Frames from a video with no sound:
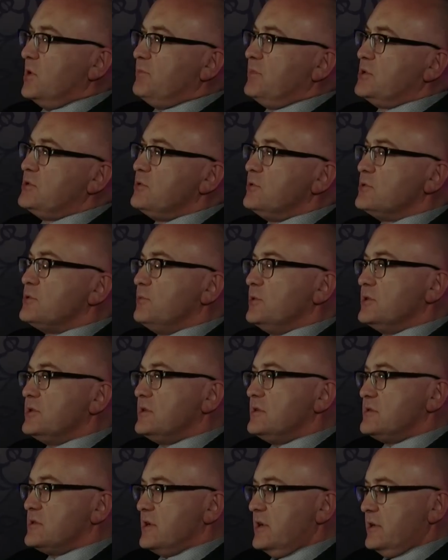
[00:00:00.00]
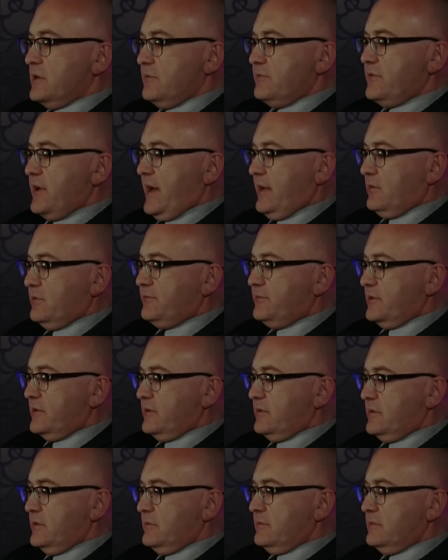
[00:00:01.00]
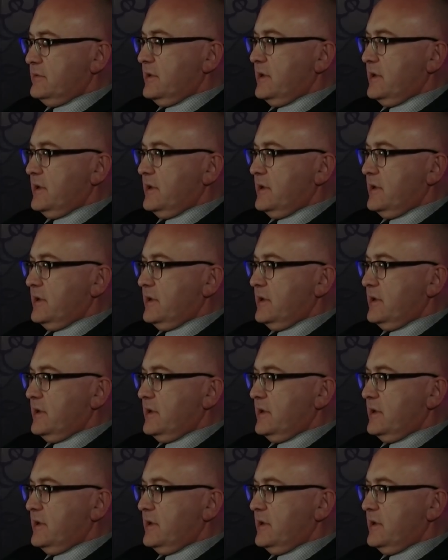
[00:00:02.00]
Well, my daughter wanted to sign up for Alpha, and